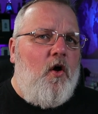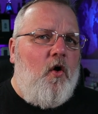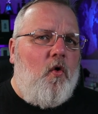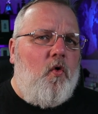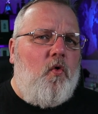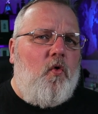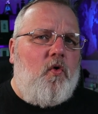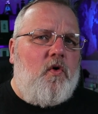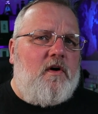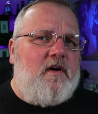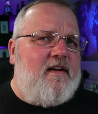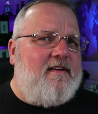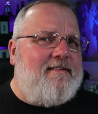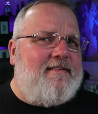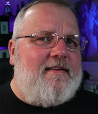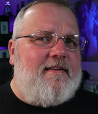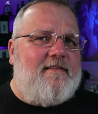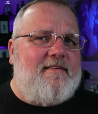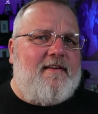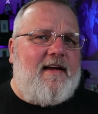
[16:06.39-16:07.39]
or is
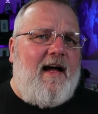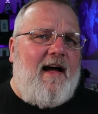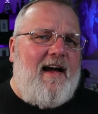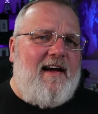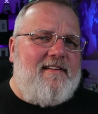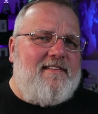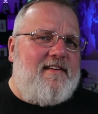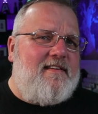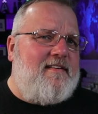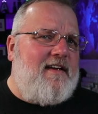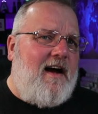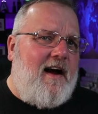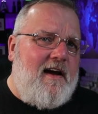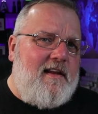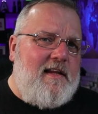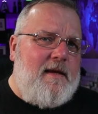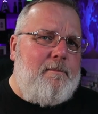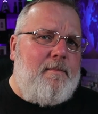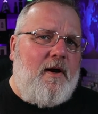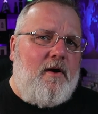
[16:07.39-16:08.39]
disguised as
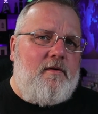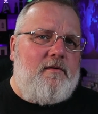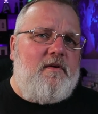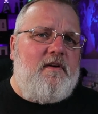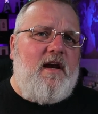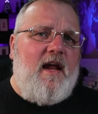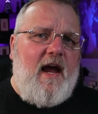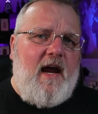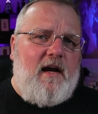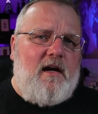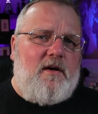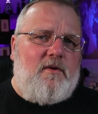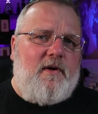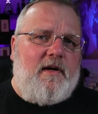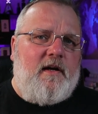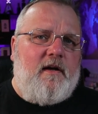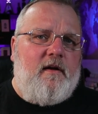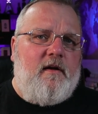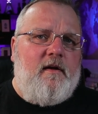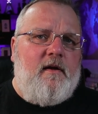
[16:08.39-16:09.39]
highly potent
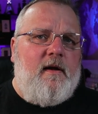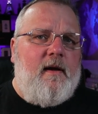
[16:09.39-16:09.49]
heroin.